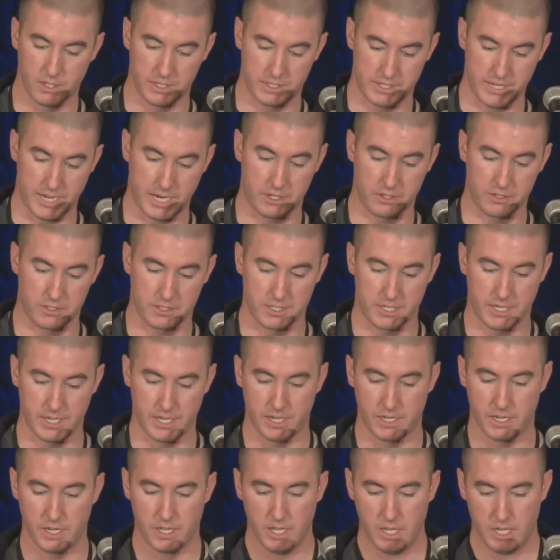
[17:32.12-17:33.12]
attacker
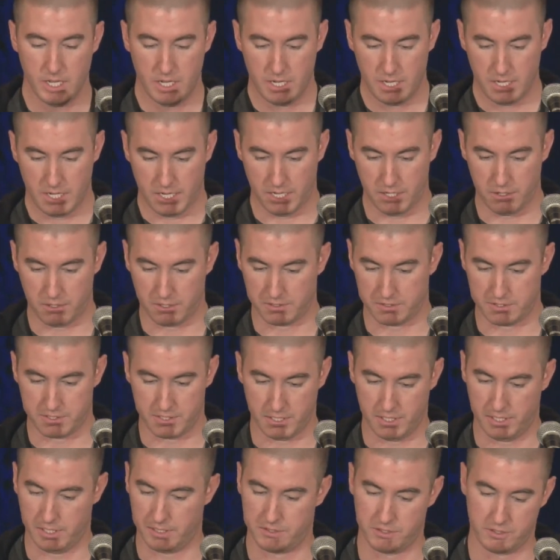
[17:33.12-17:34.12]
side. And you can
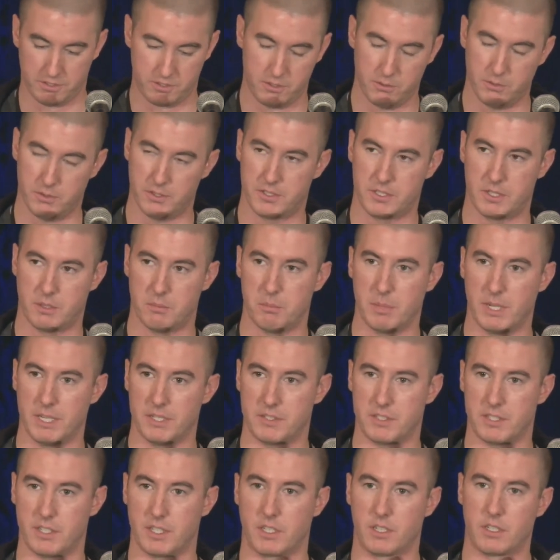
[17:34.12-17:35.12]
see it's just doing some
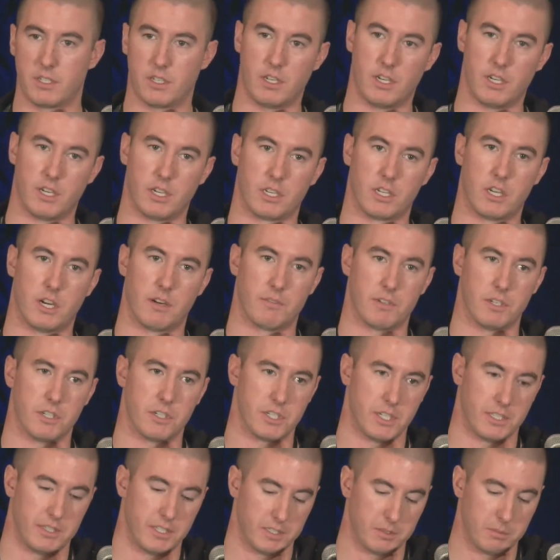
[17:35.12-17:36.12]
basic
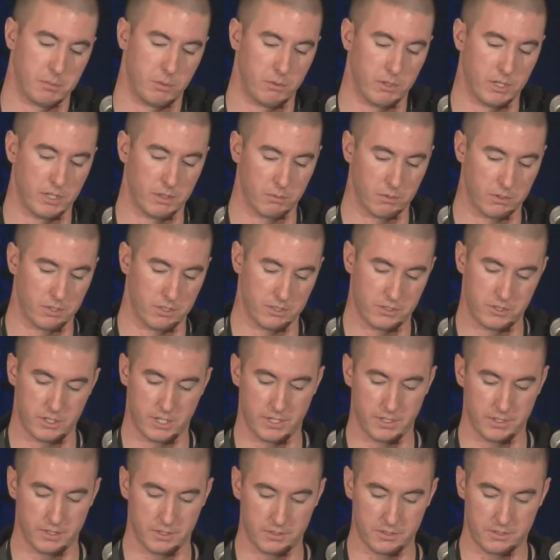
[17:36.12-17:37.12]
coverage at this point where he's
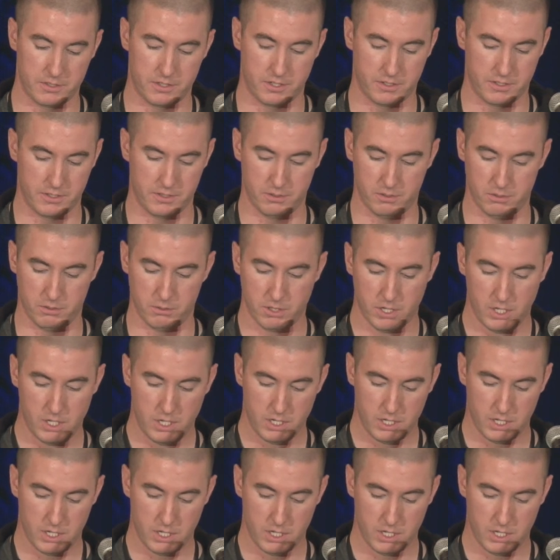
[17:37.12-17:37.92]
trying to start to